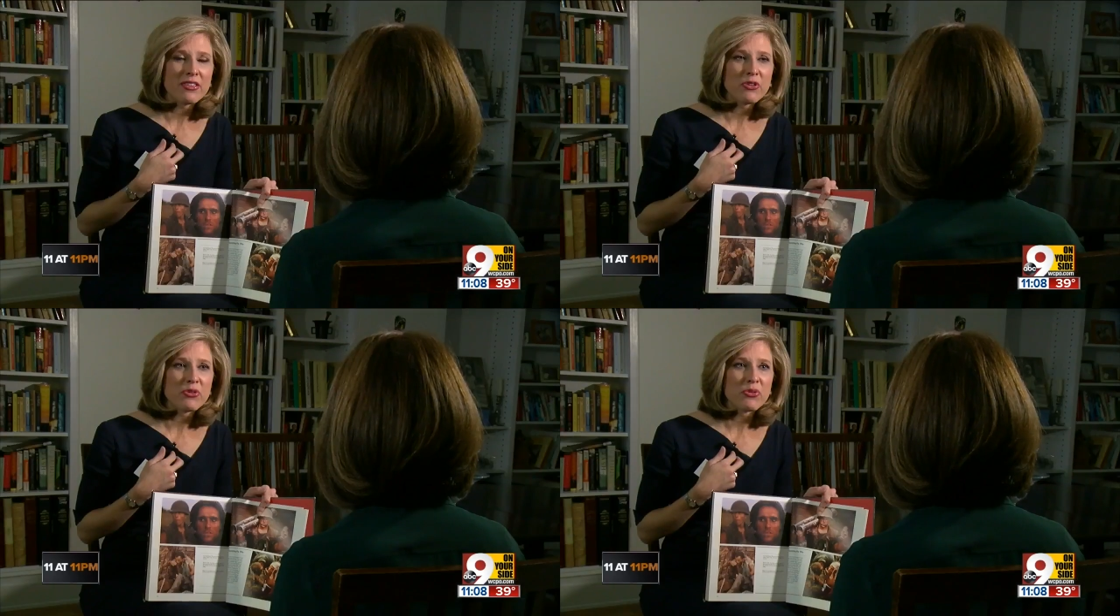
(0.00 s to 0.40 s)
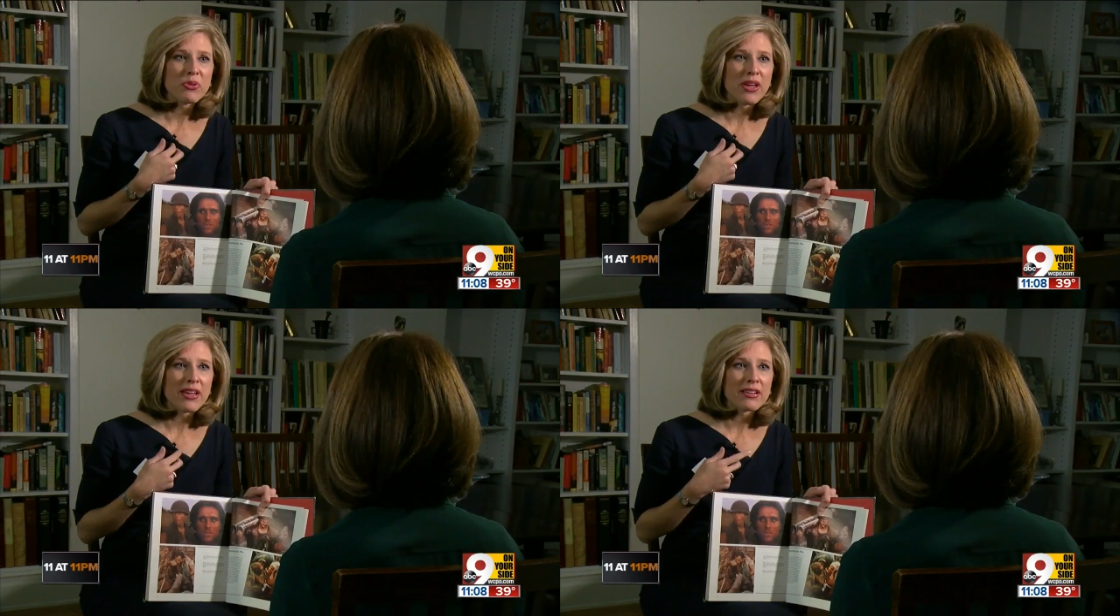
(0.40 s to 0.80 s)

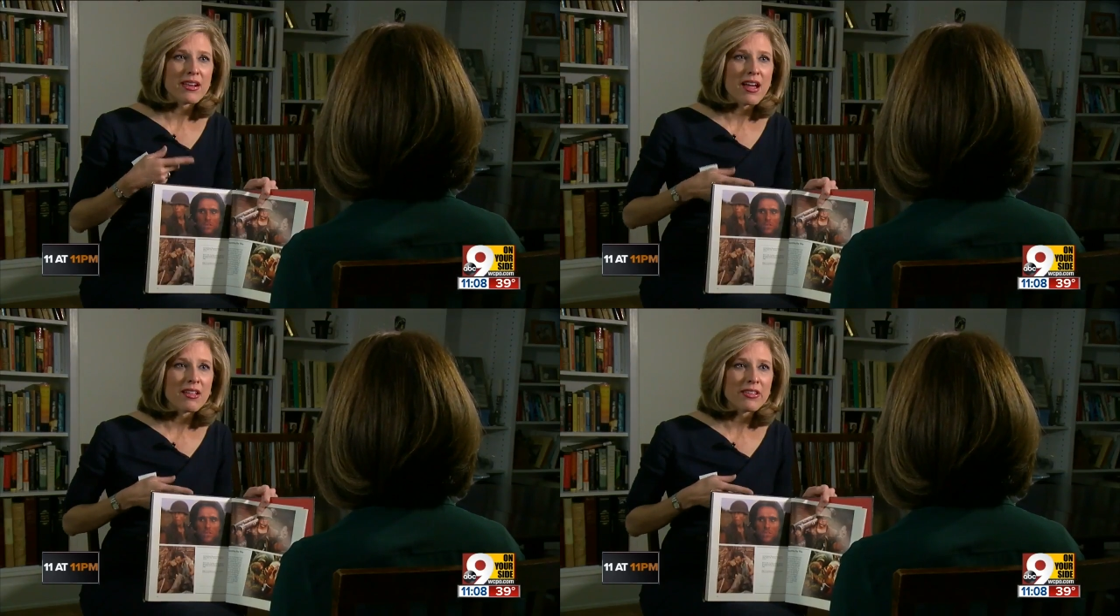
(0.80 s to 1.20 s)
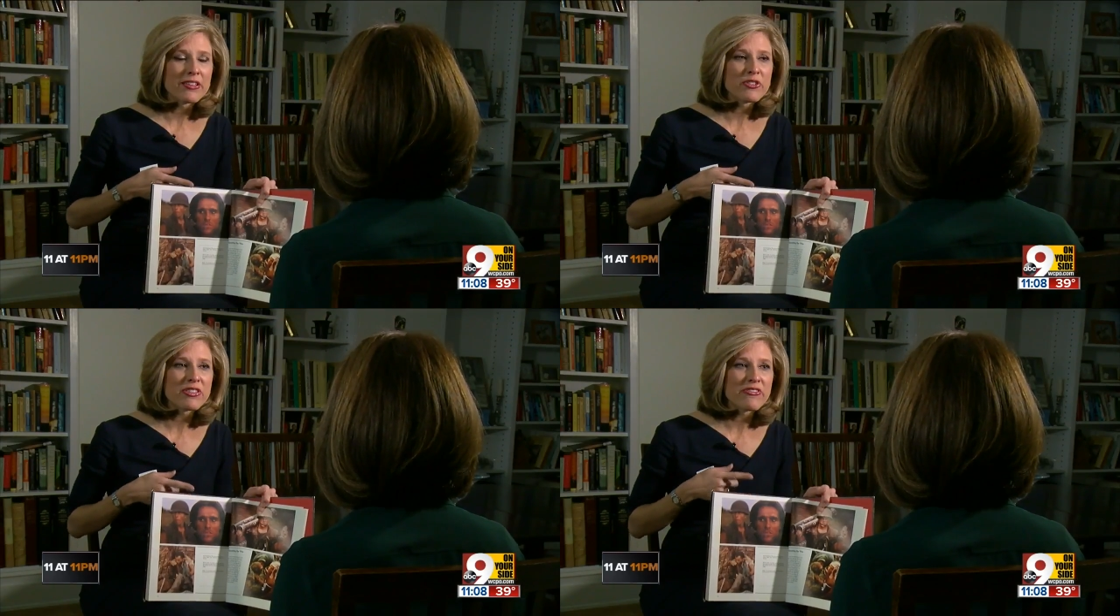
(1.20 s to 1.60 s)
You
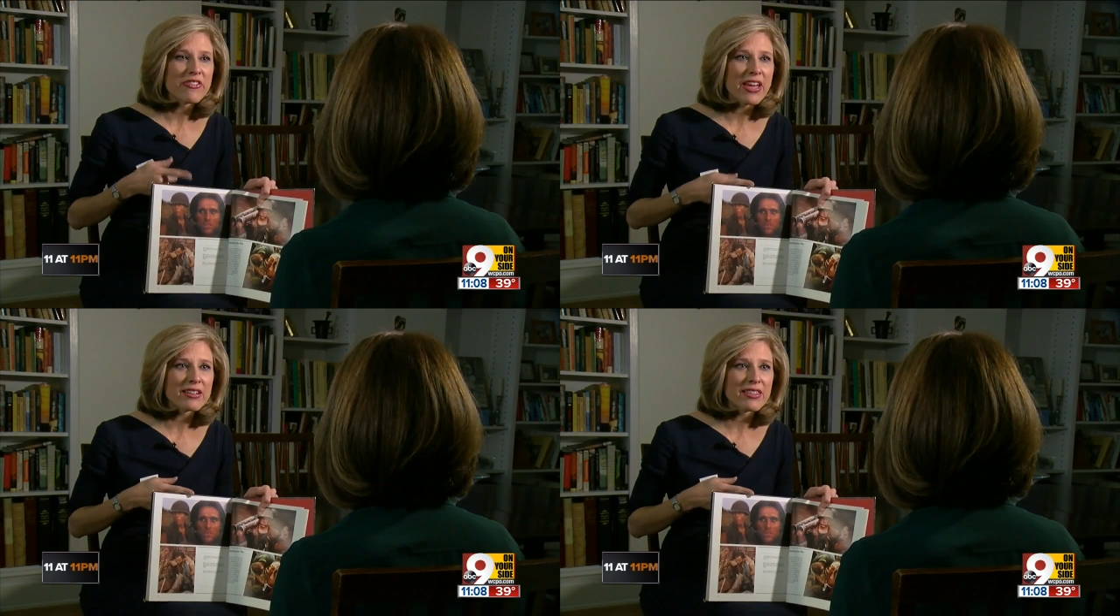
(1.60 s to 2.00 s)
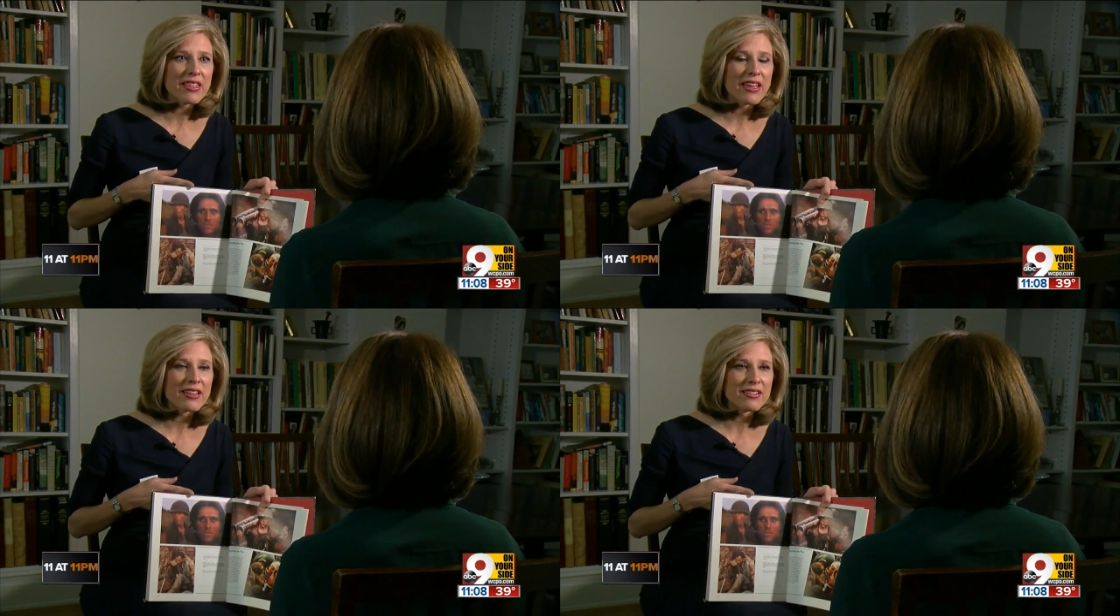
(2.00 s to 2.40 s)
acknowledged the fact
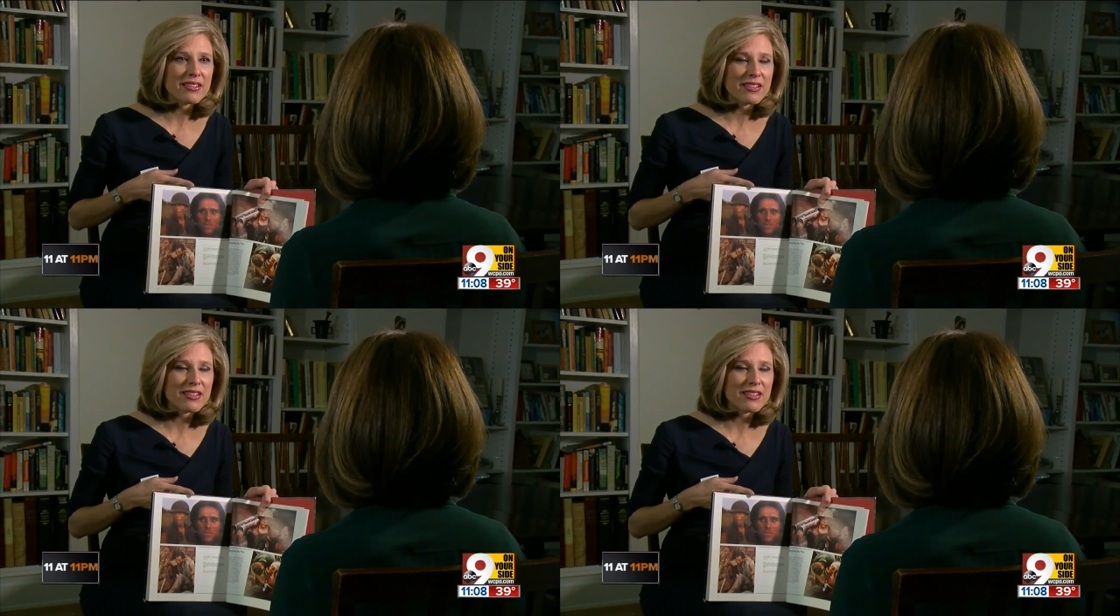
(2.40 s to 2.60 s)
that